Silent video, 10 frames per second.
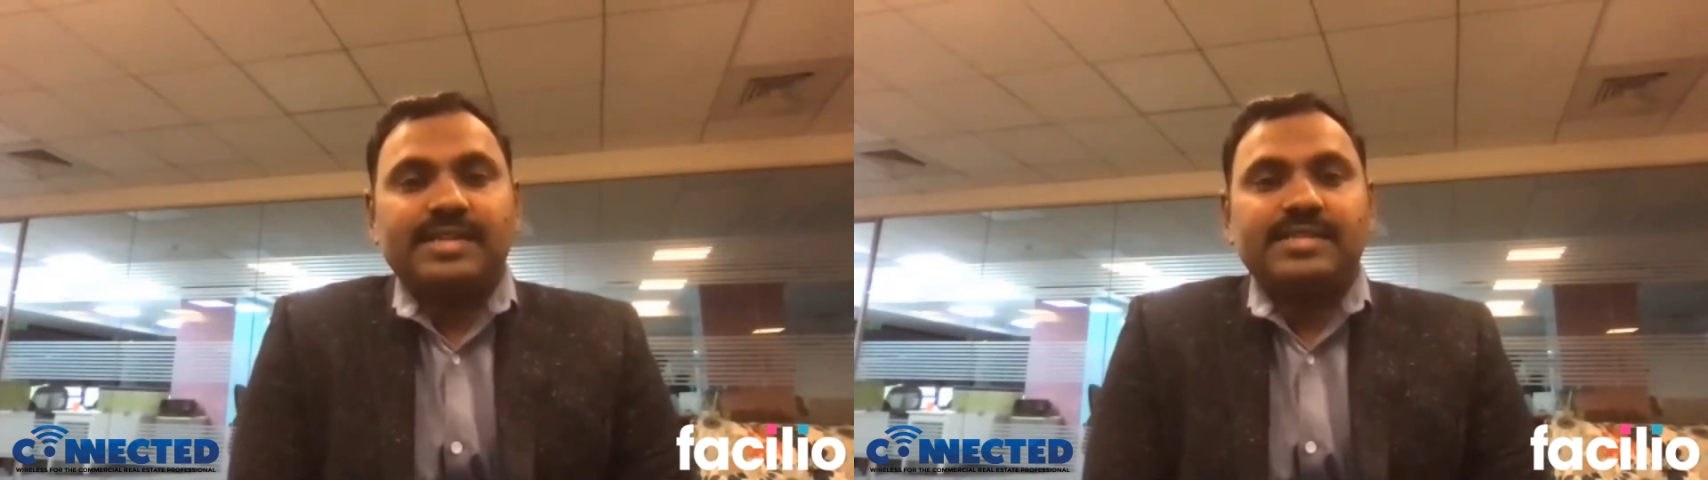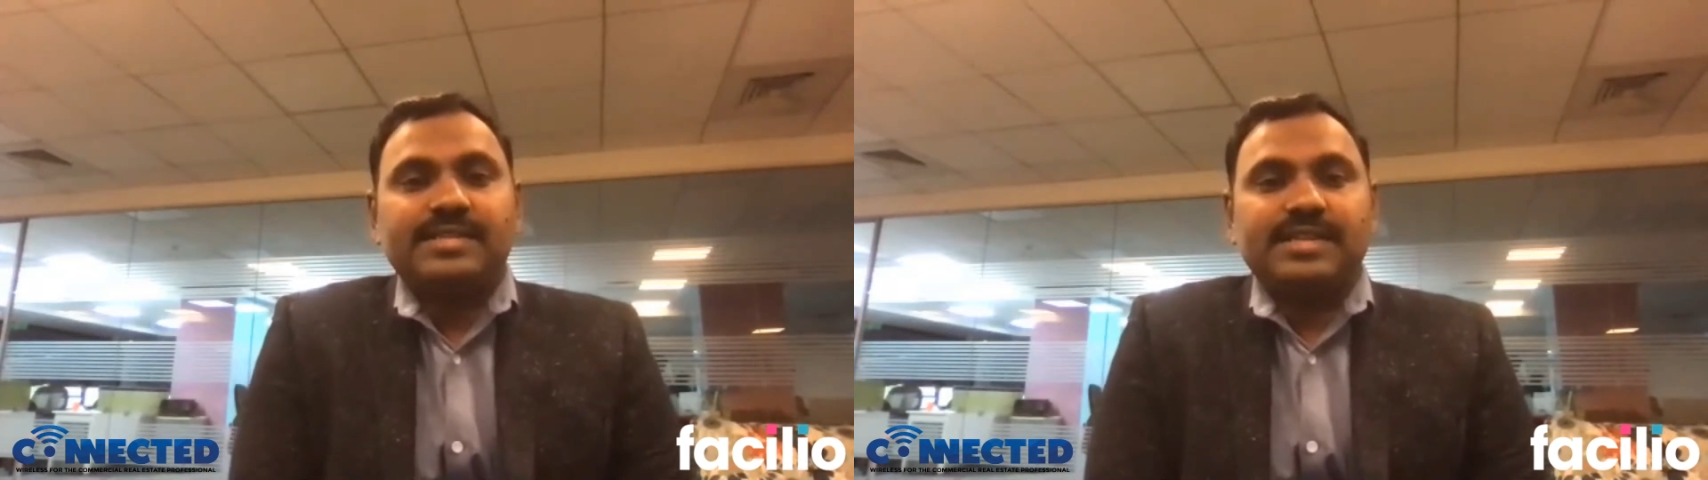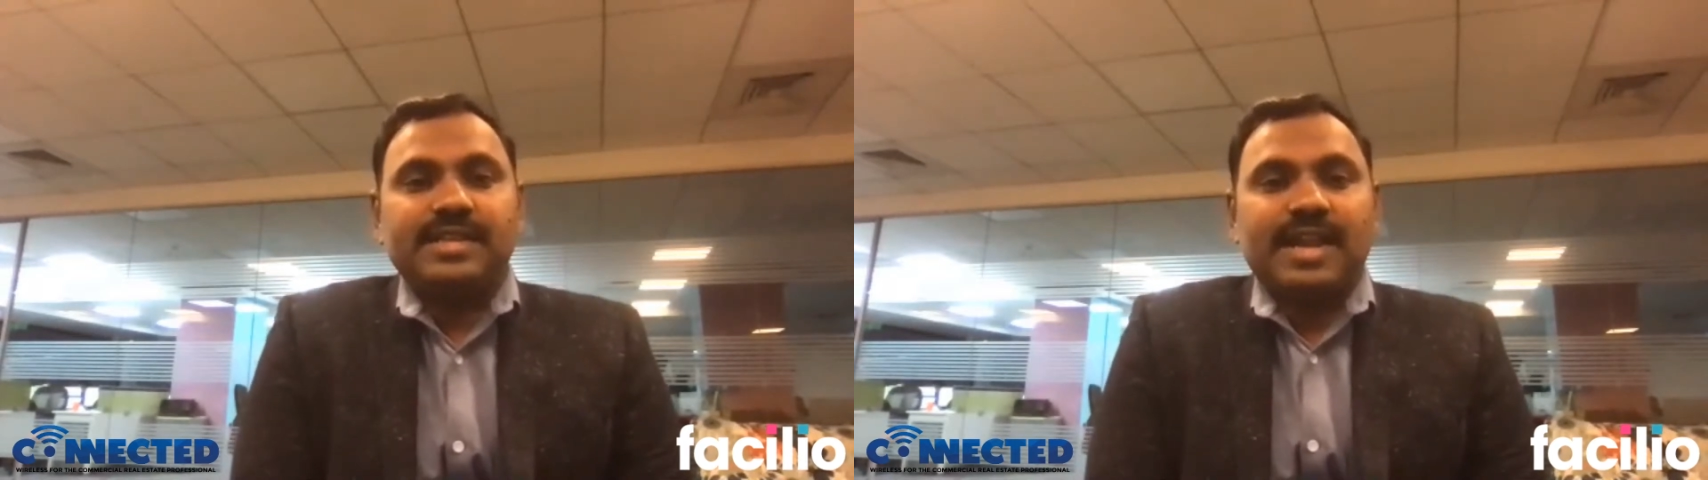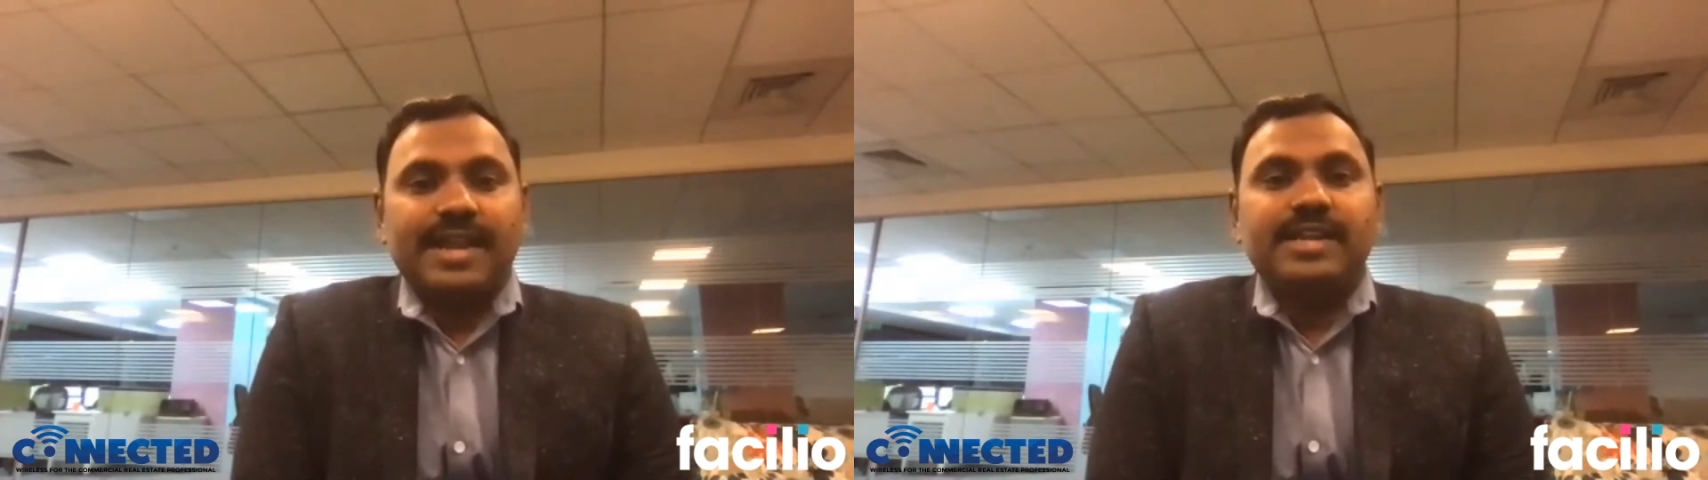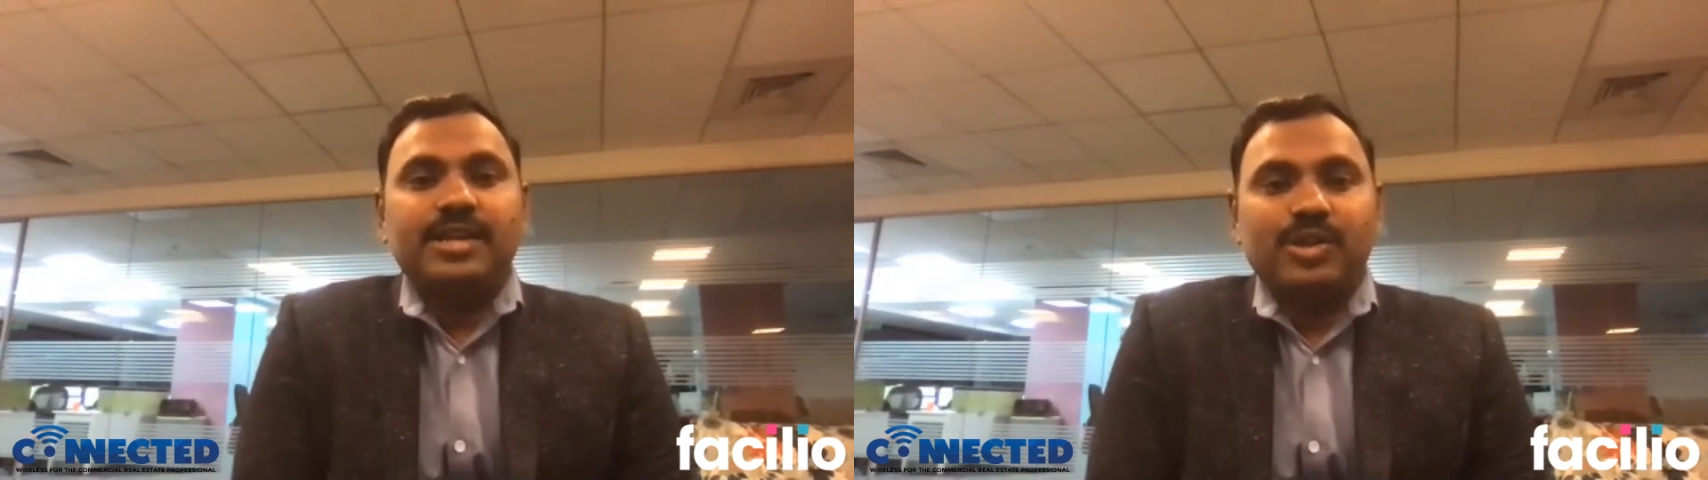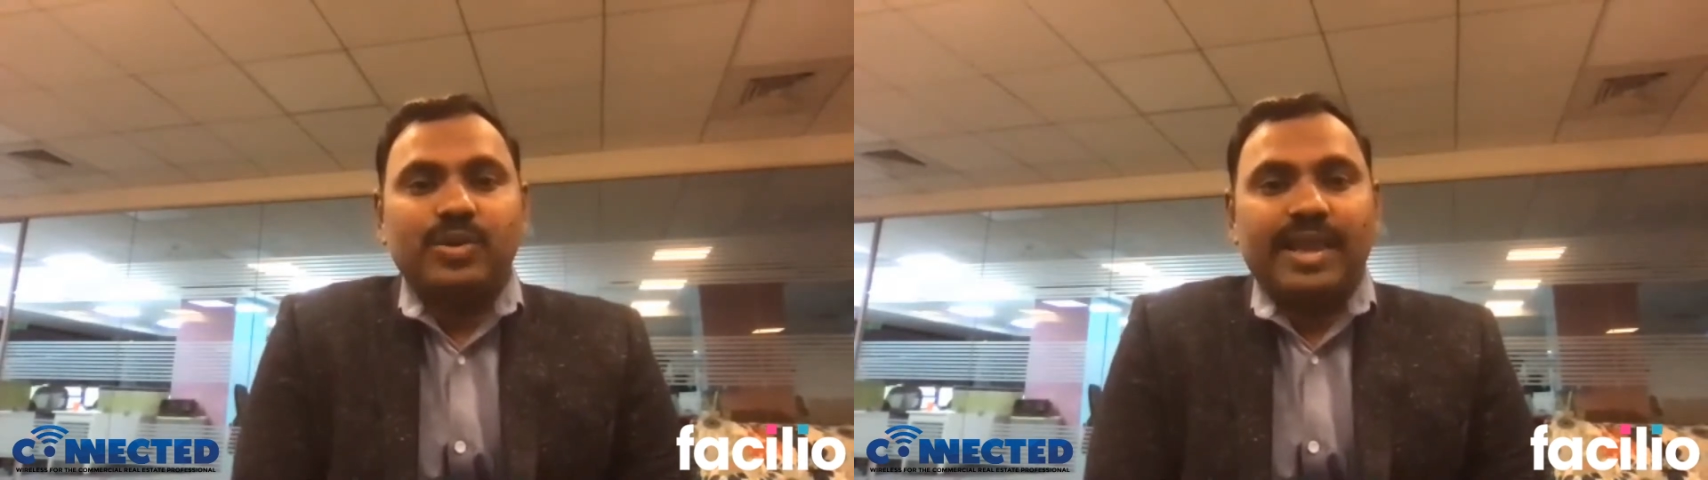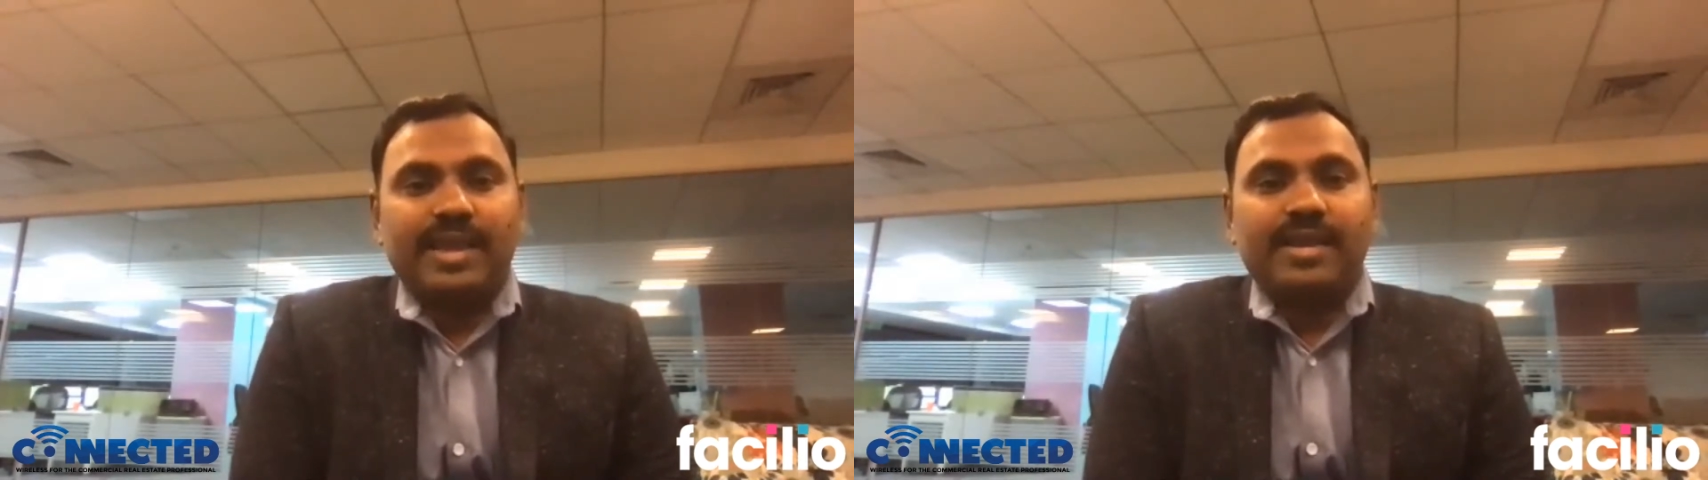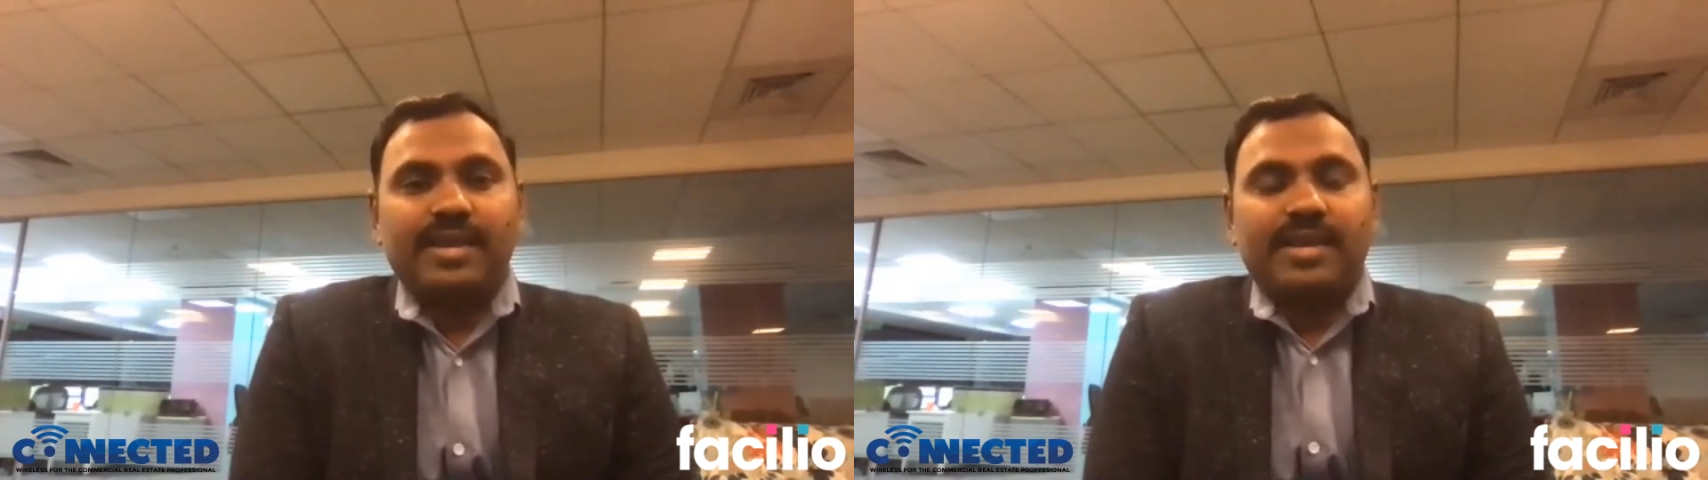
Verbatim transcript: that is sitting idle today,